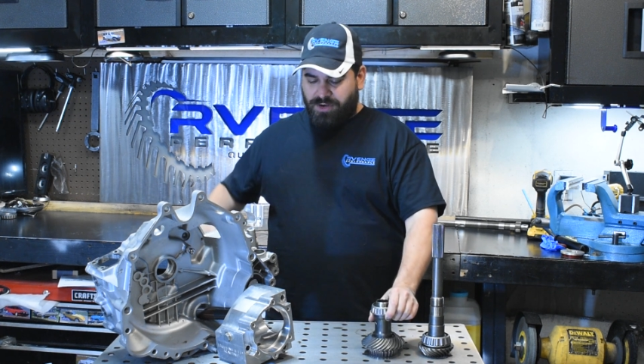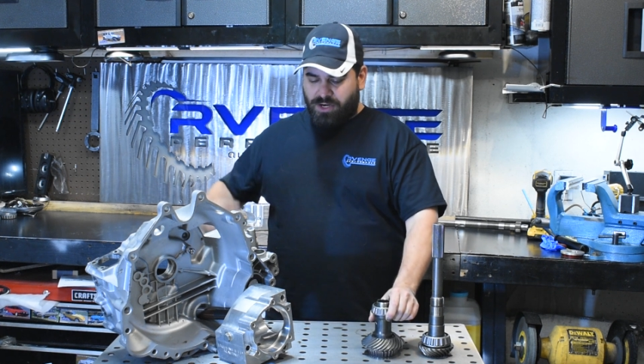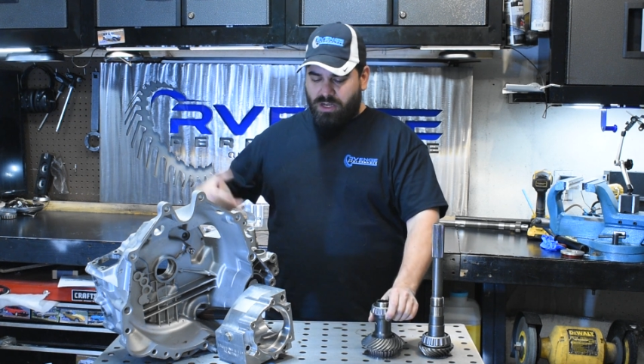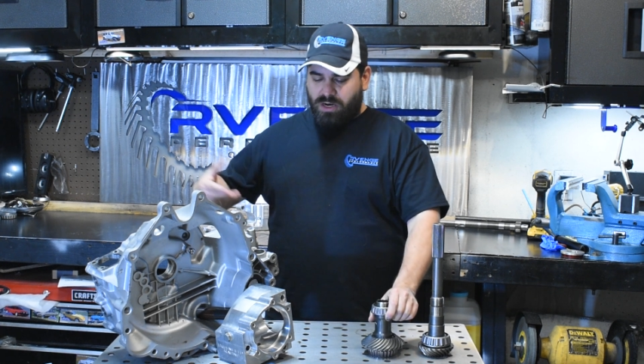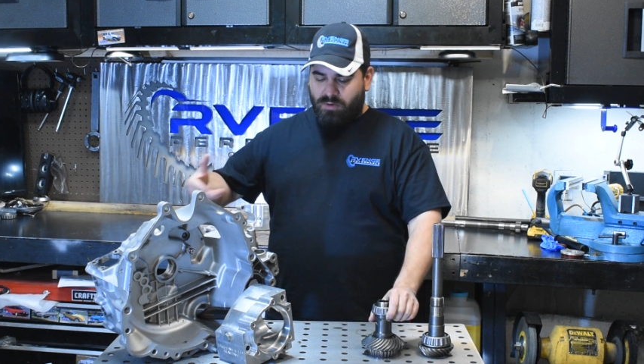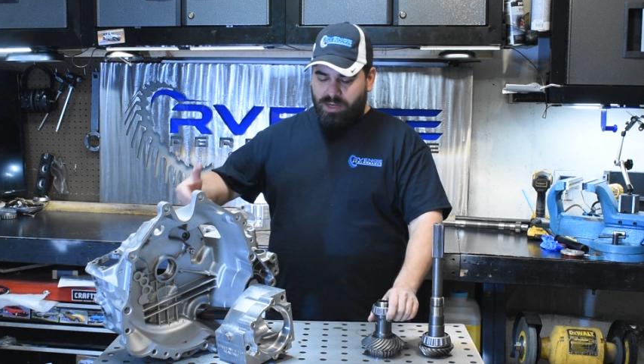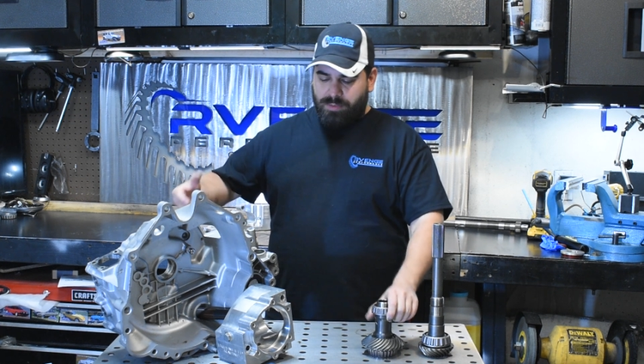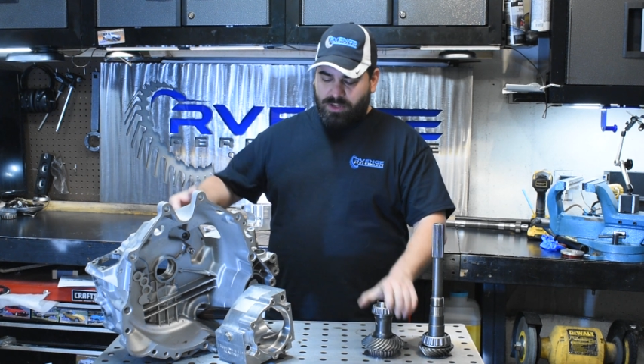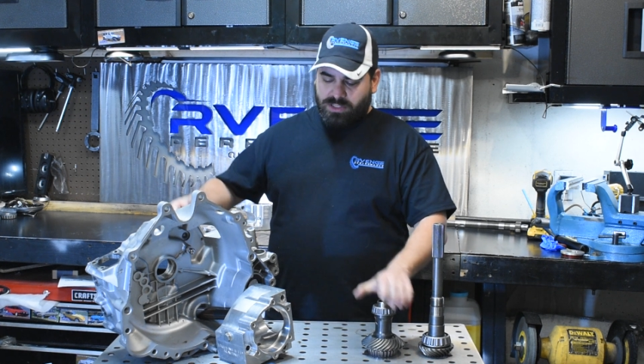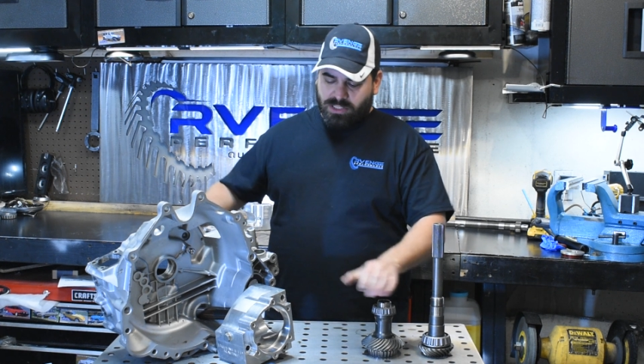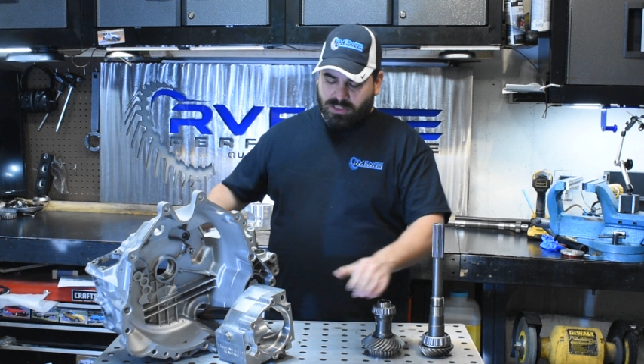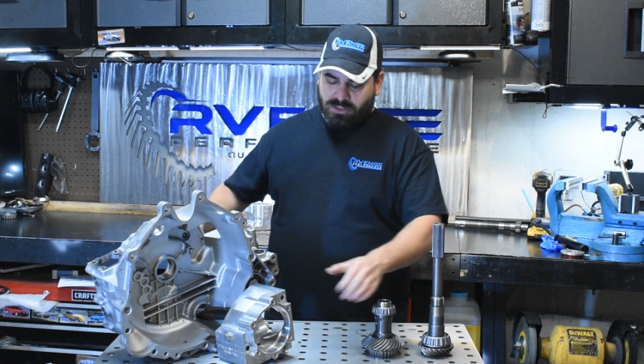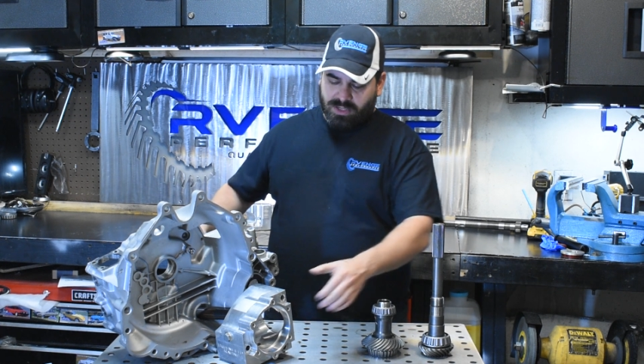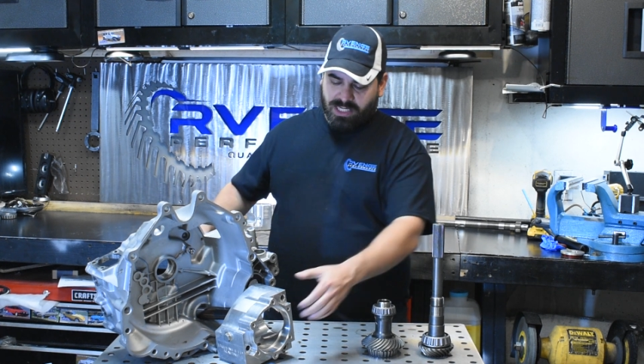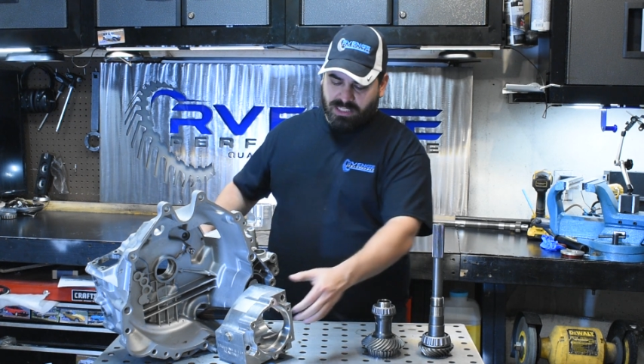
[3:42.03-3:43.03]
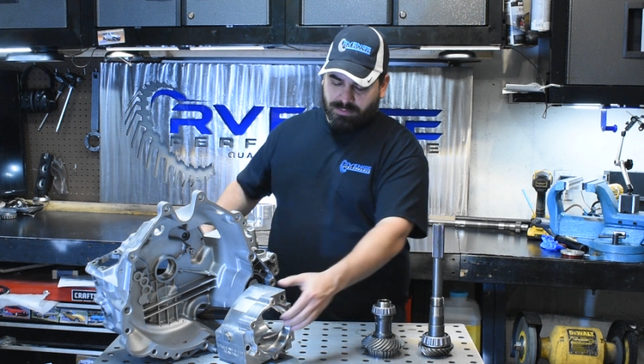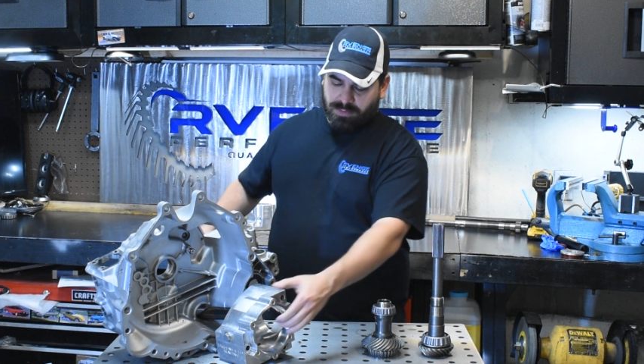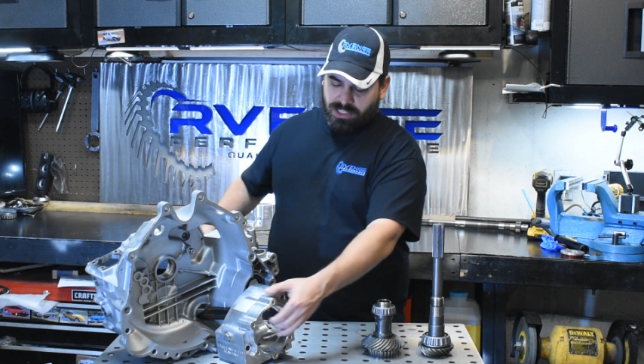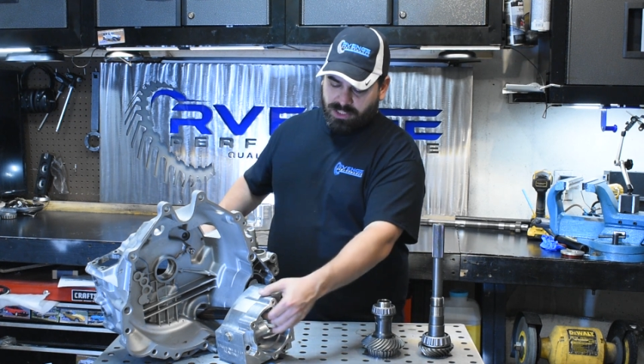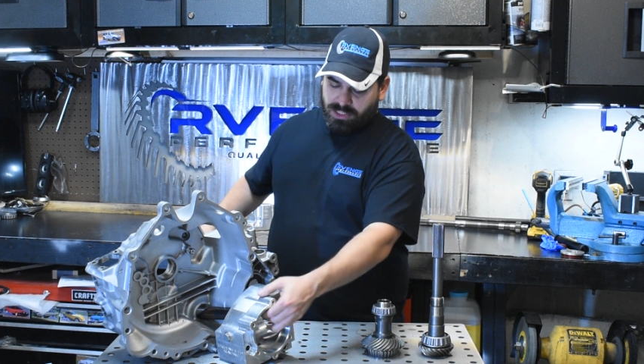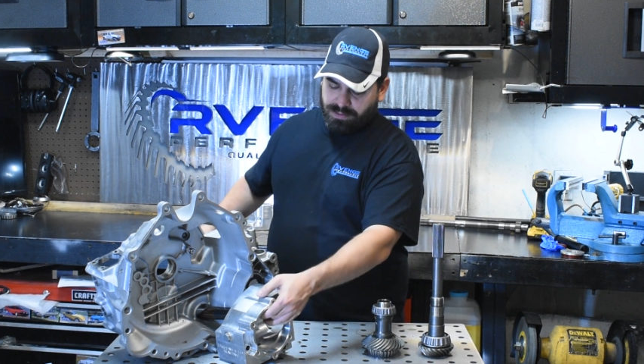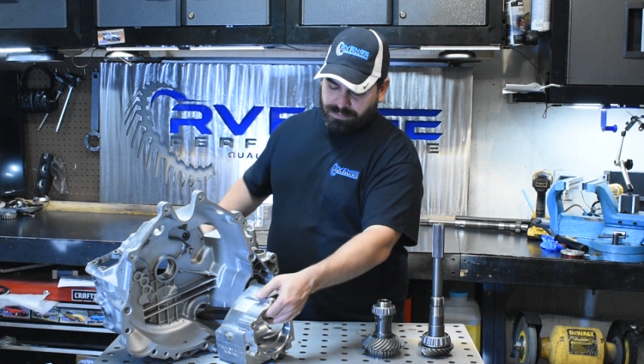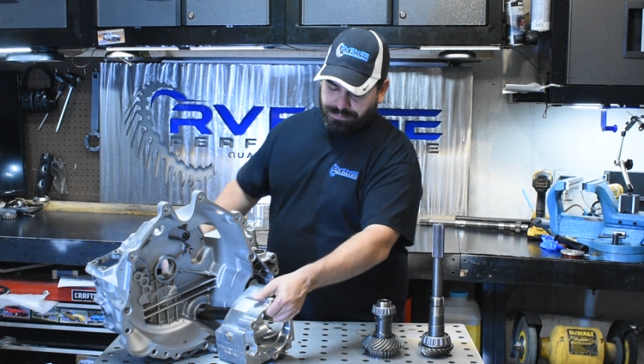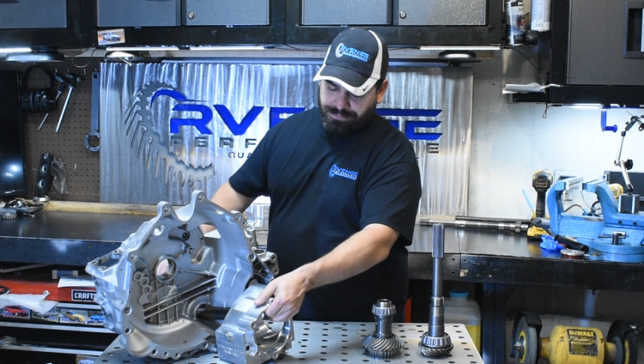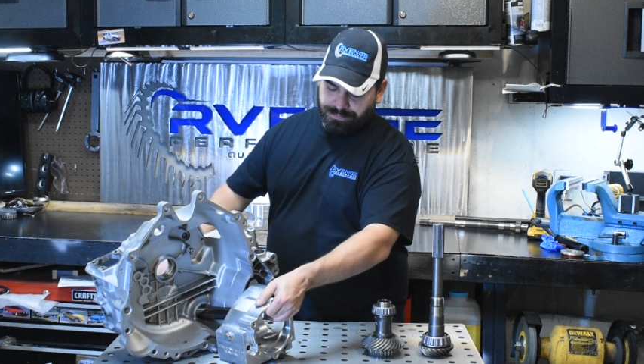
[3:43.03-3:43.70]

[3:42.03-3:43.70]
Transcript: you're going to rebuild your transmission,